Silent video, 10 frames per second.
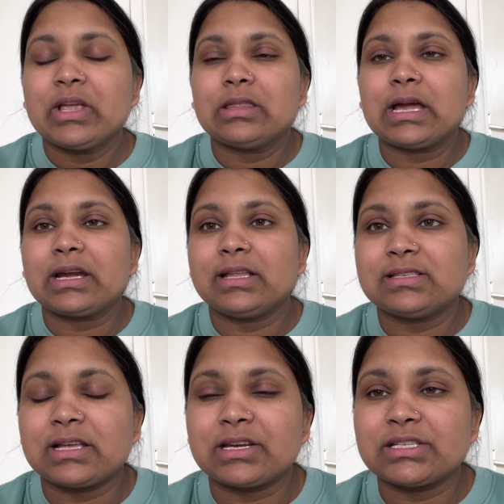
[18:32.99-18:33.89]
That is
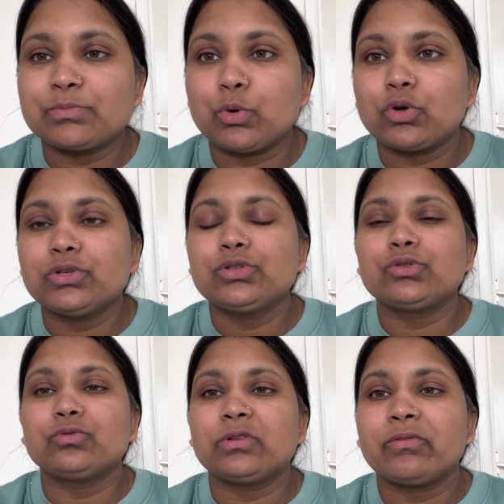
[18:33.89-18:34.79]
the response
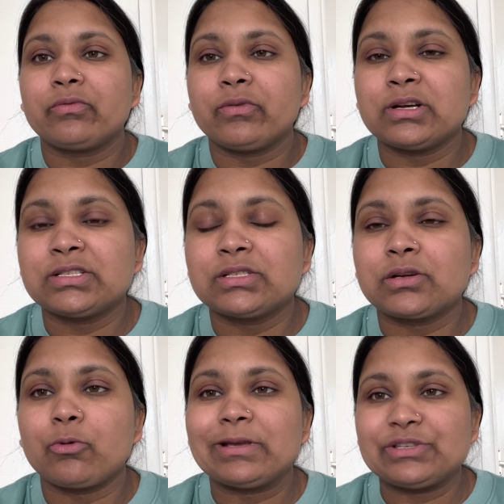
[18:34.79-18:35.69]
to the first
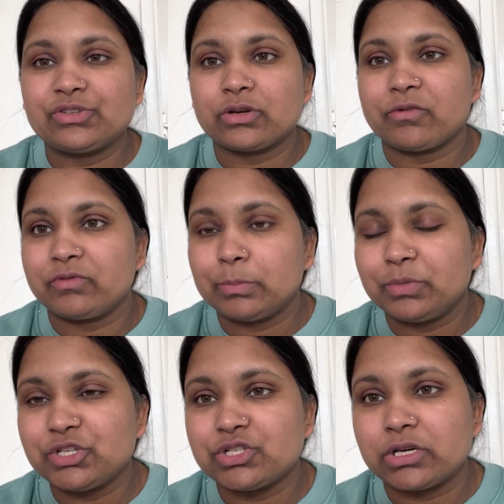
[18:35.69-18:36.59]
question of the
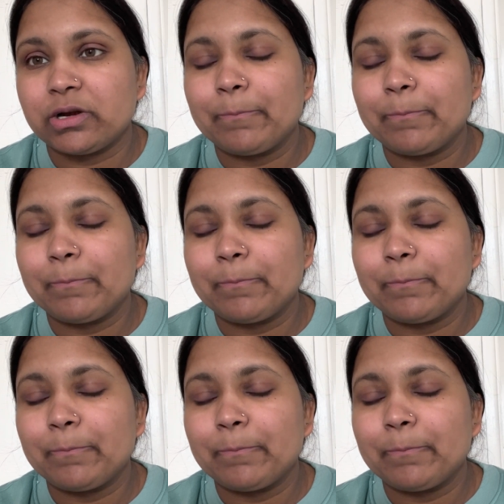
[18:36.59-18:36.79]
patient.